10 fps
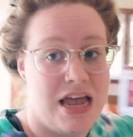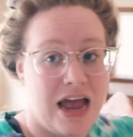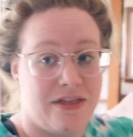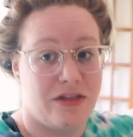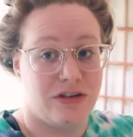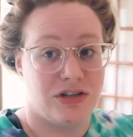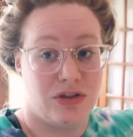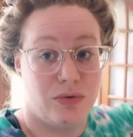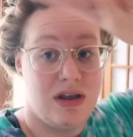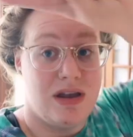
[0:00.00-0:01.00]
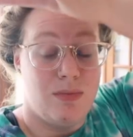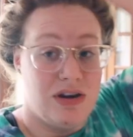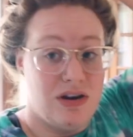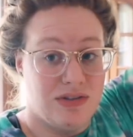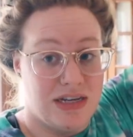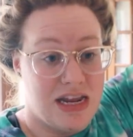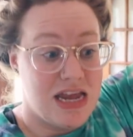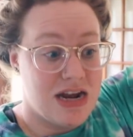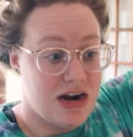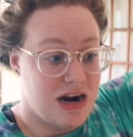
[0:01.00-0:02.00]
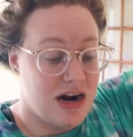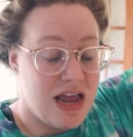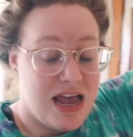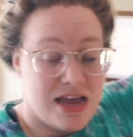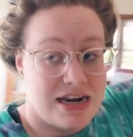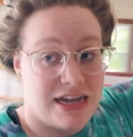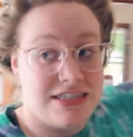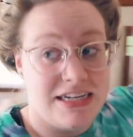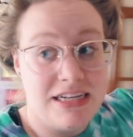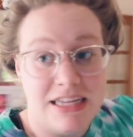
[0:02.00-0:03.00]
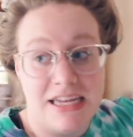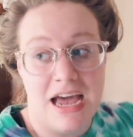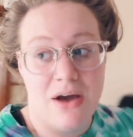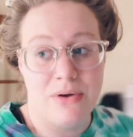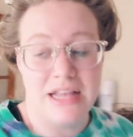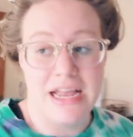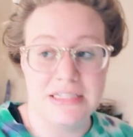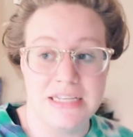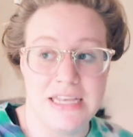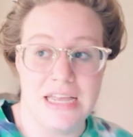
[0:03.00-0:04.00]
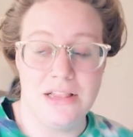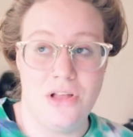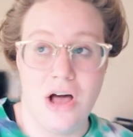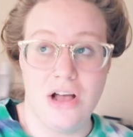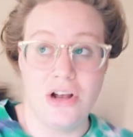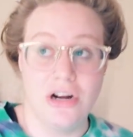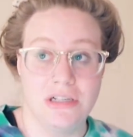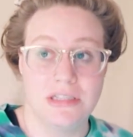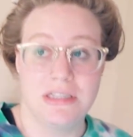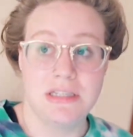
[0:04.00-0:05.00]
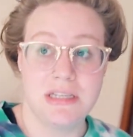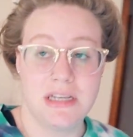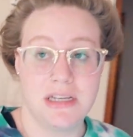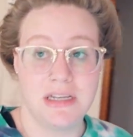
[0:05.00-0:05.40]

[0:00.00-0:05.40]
And then there's 3 windows in here. And ideally, I would like to get long curtains